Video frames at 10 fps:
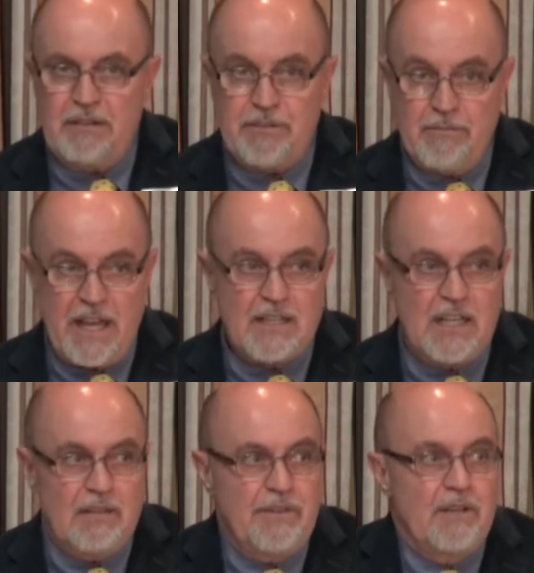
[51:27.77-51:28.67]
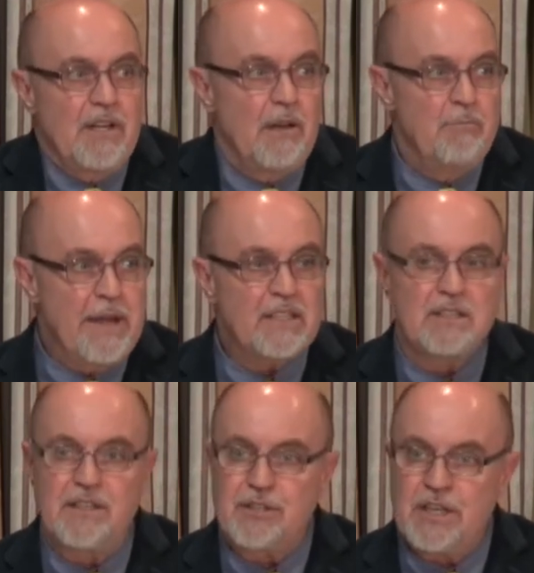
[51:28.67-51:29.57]
from that kind of a
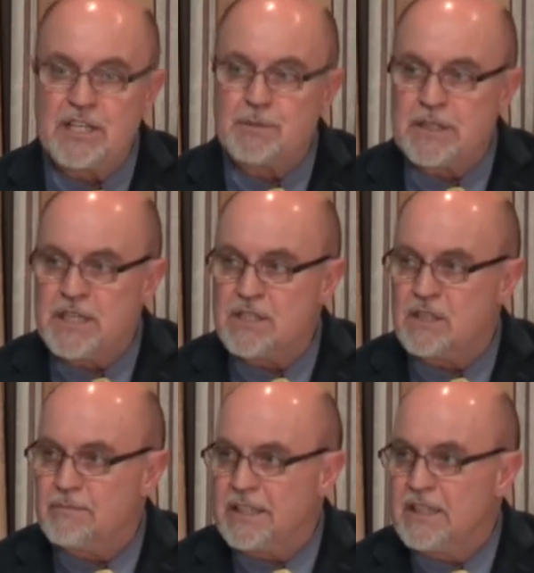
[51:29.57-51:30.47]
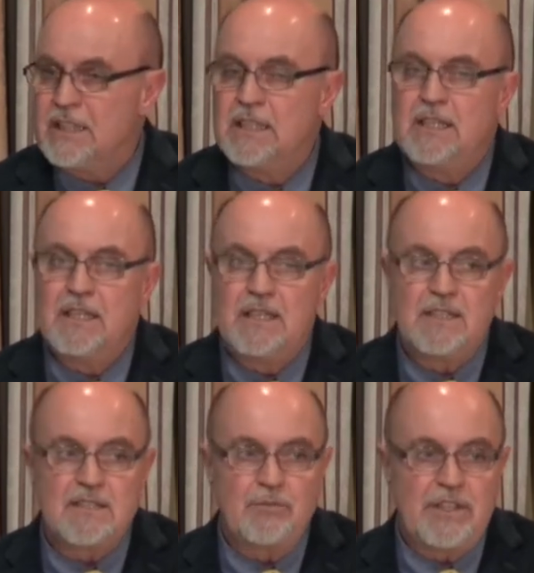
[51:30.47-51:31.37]
mix on the transportation committee
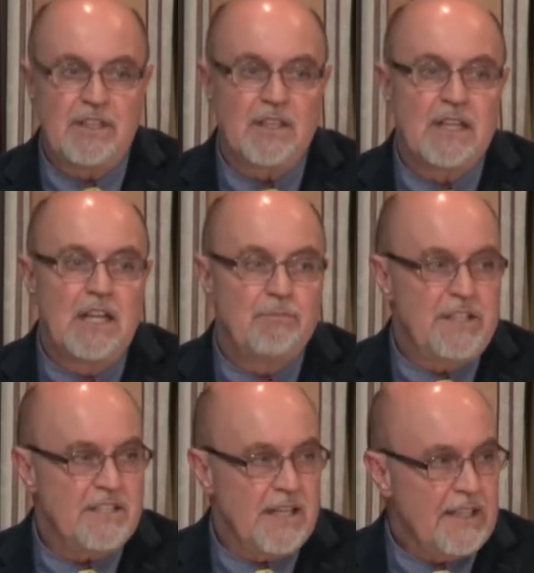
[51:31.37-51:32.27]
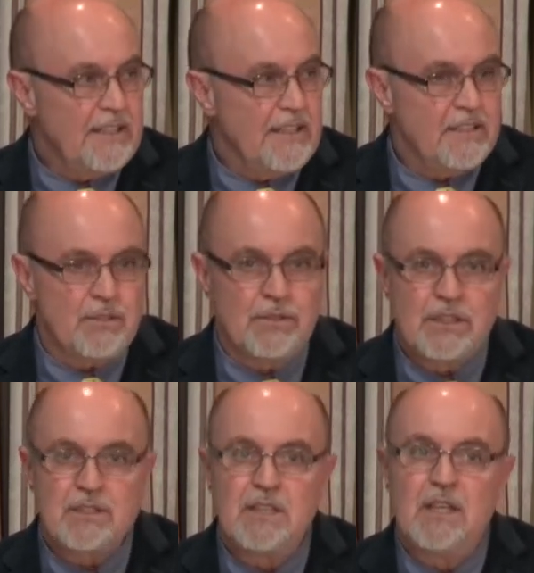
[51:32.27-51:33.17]
is that we get BCIT
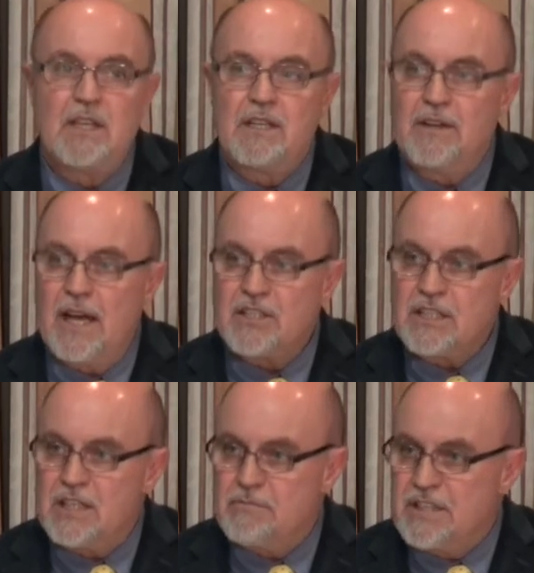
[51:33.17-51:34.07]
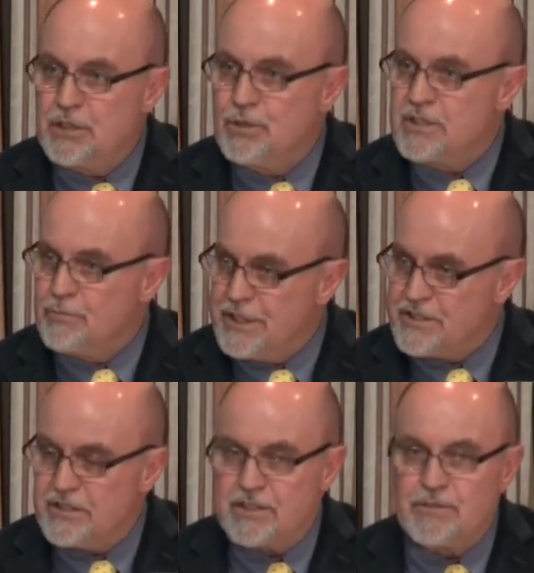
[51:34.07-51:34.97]
students to actually come and do some
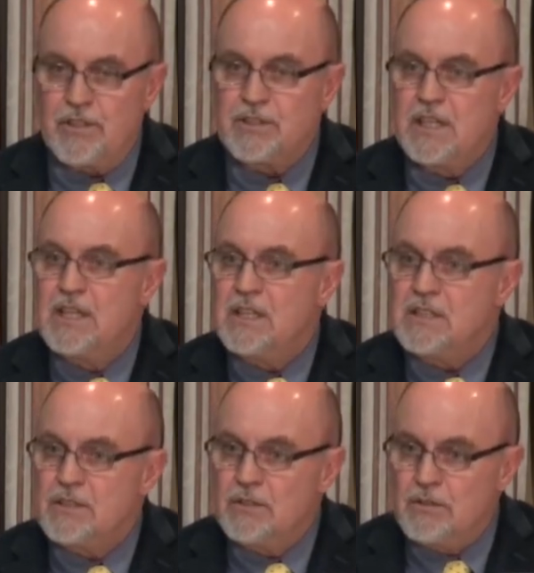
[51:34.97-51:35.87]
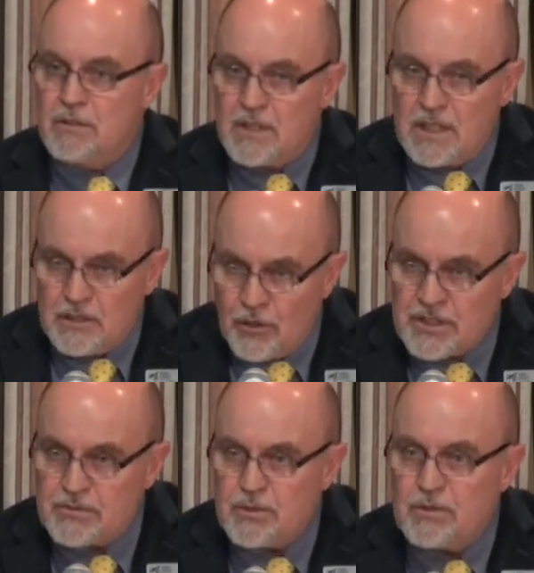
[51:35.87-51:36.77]
research for us. So
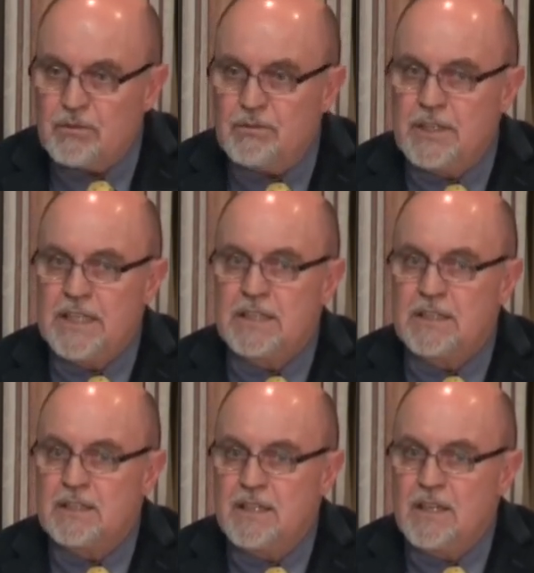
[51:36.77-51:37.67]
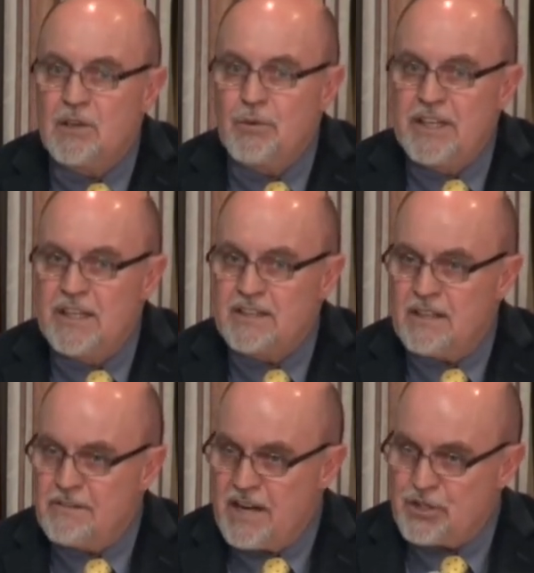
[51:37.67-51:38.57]
Lois, when we get
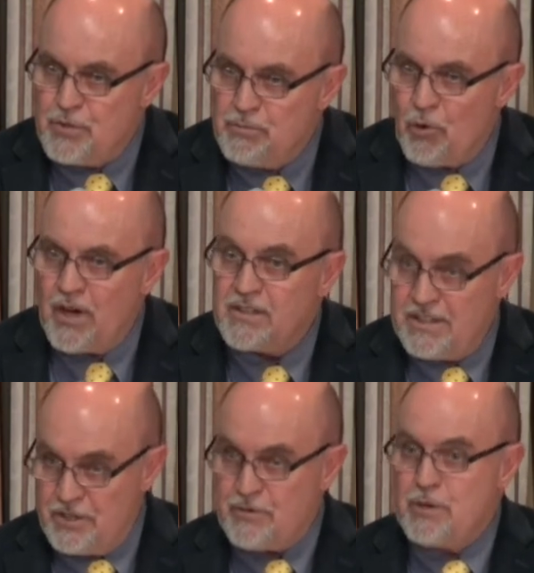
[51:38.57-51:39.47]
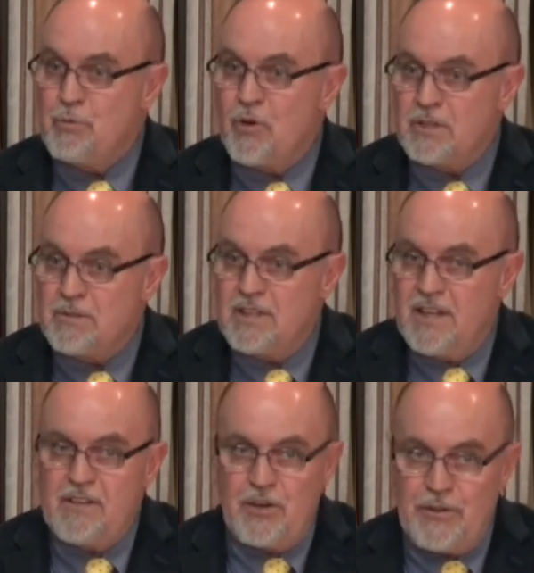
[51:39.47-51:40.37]
their next report, there is a report,
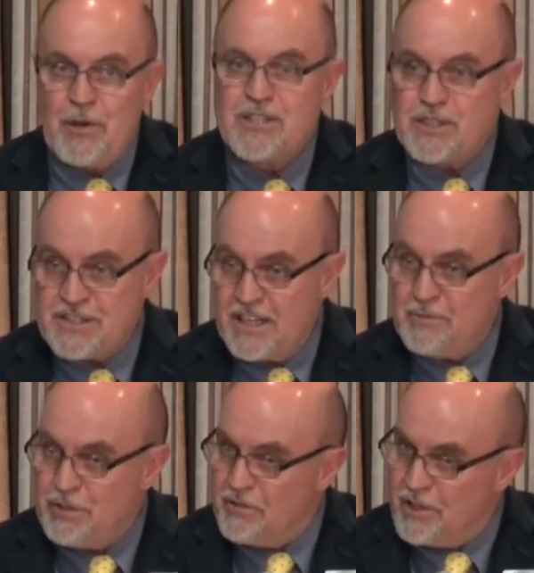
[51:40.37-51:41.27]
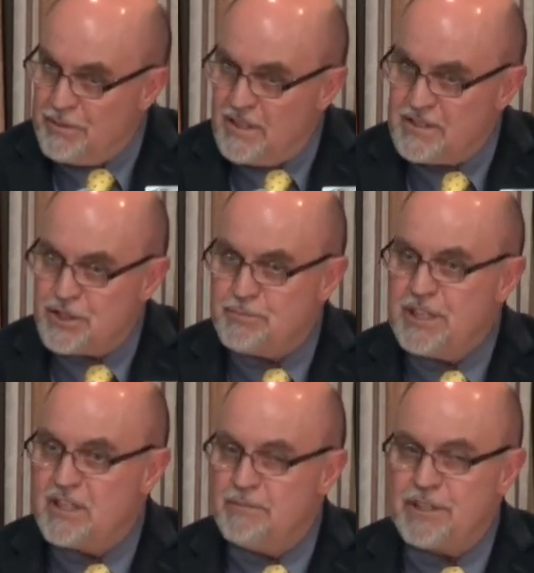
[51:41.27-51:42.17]
there is a study is just
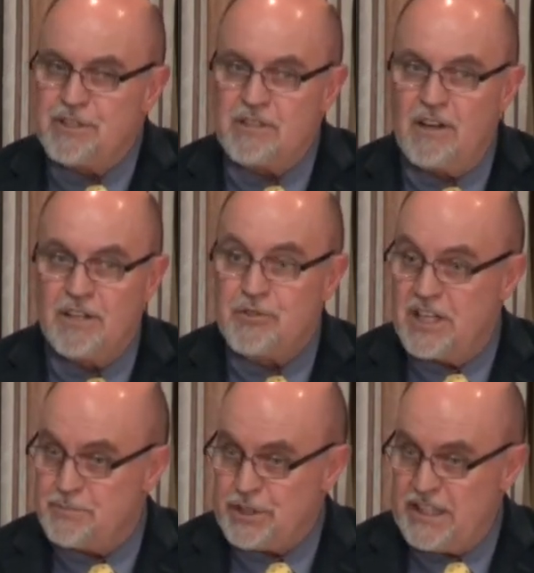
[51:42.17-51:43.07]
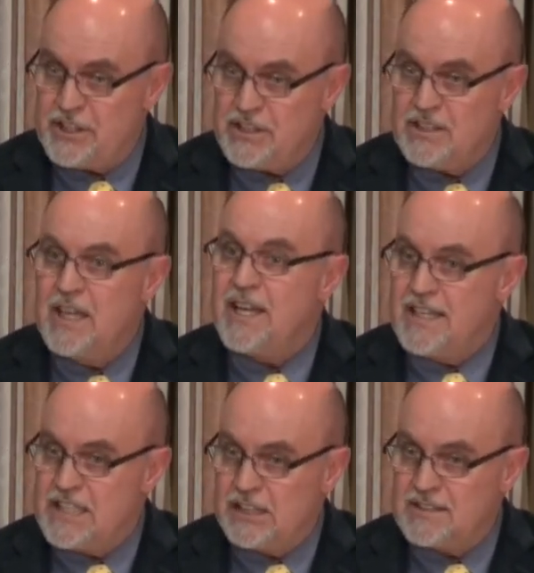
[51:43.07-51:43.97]
being commissioned on transportation
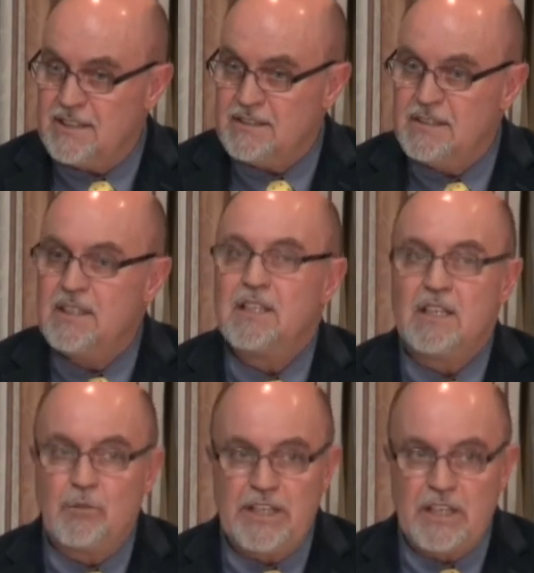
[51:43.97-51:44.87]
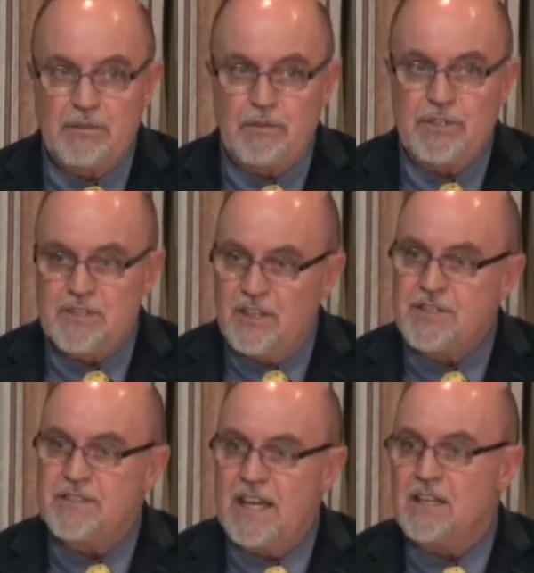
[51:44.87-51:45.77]
in Delta, and we get
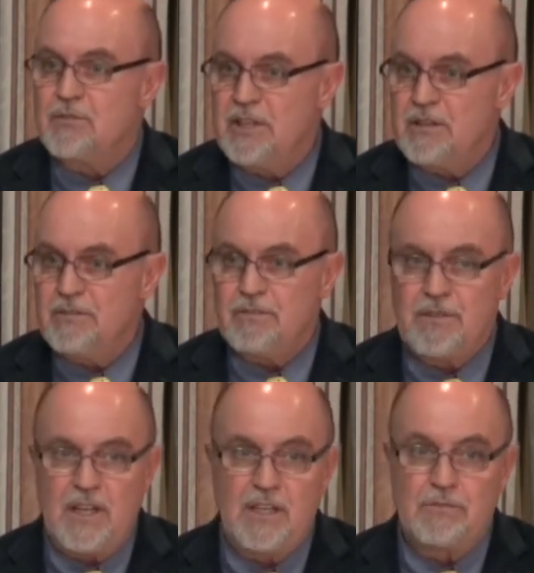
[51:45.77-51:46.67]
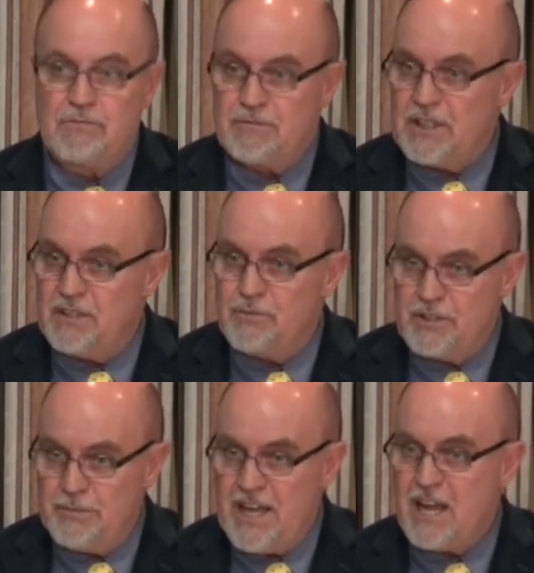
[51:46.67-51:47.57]
results of that. We'll
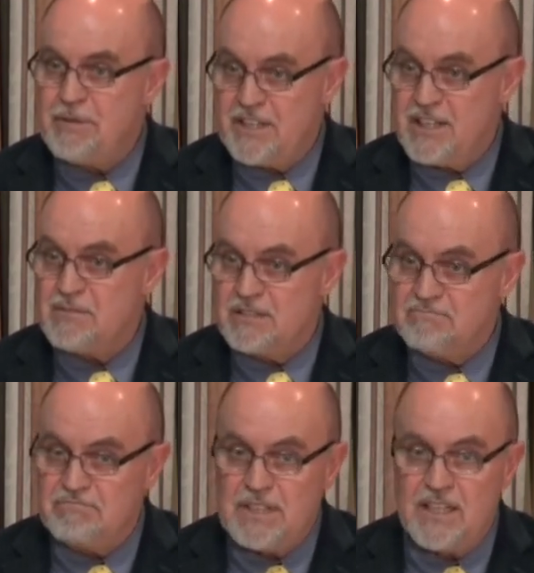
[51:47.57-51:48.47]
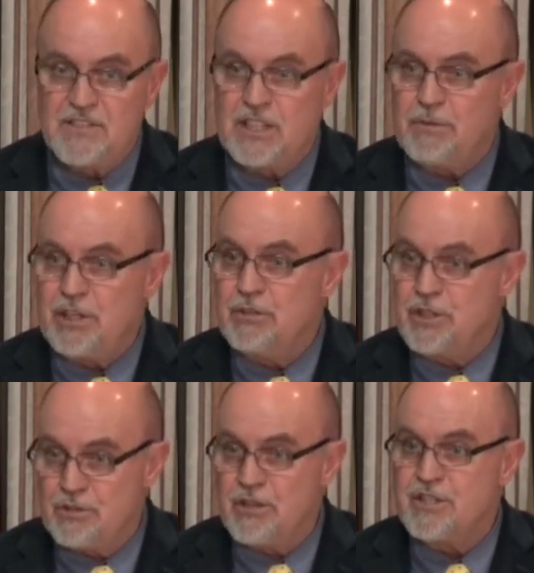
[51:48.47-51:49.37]
be happy to come and sit with you and
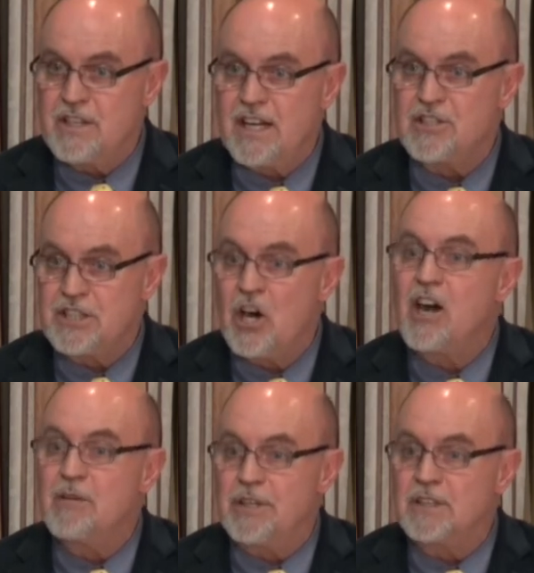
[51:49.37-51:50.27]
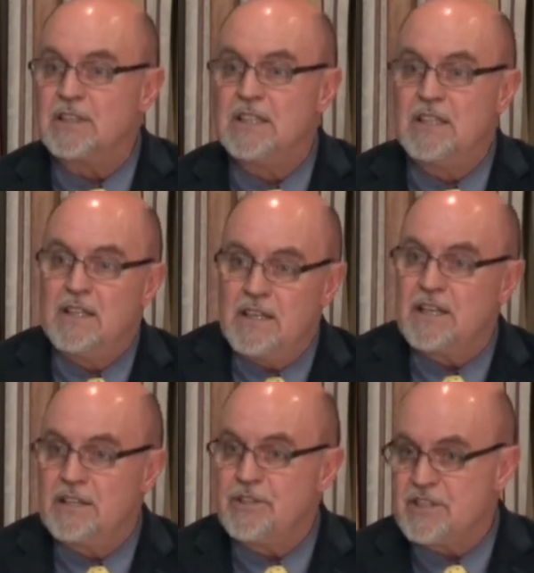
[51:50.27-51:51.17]
George and actually talk about it
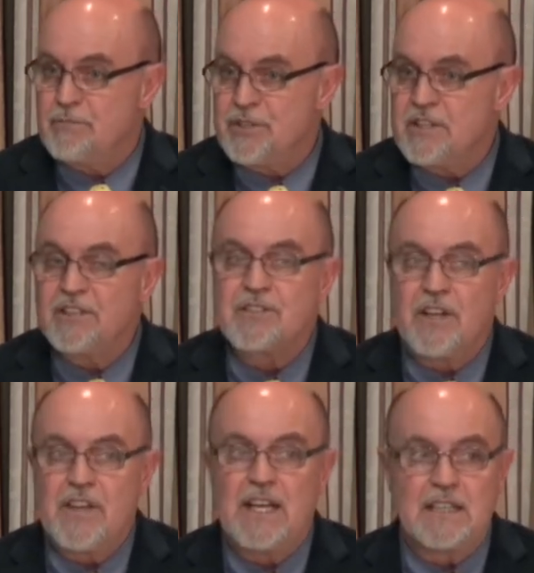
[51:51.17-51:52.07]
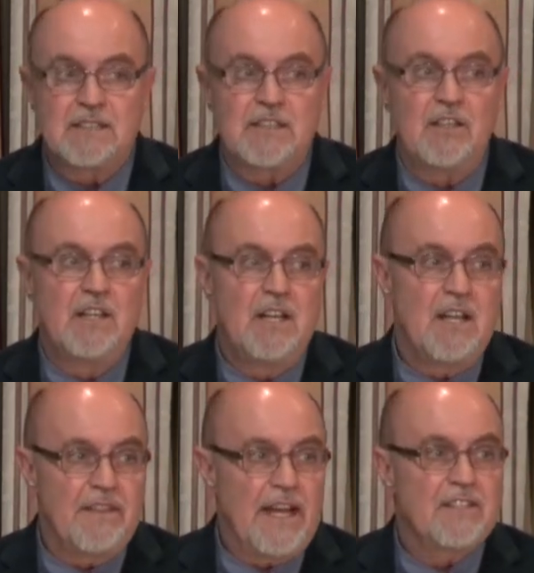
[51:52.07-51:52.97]
and give you some results on that. So
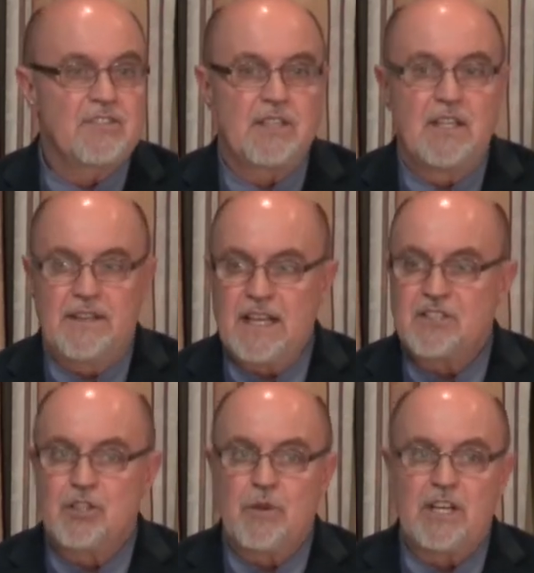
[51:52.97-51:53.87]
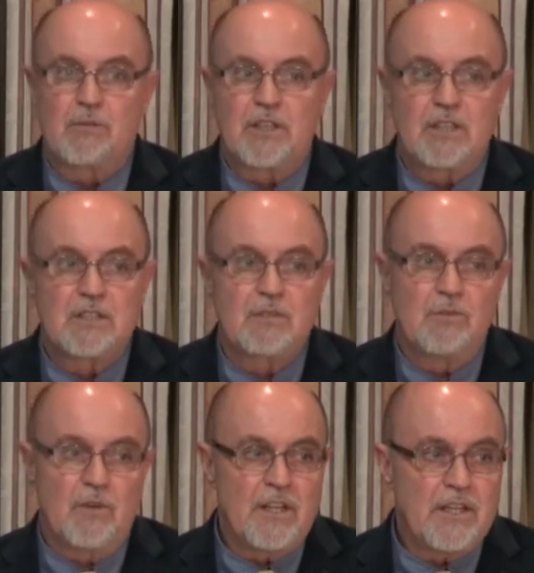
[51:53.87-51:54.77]
that's the way it works.
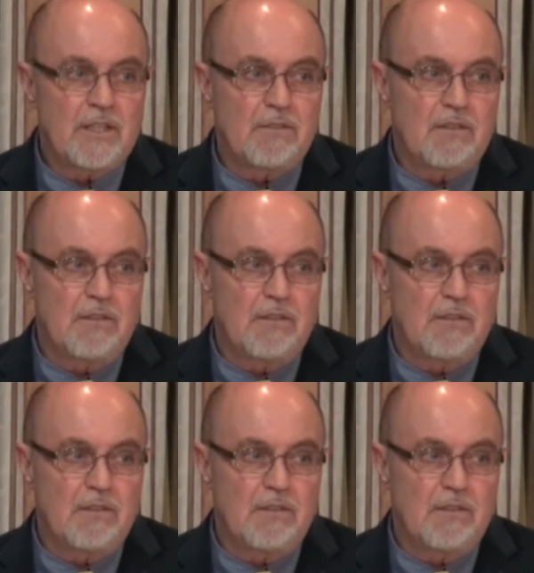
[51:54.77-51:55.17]
One of the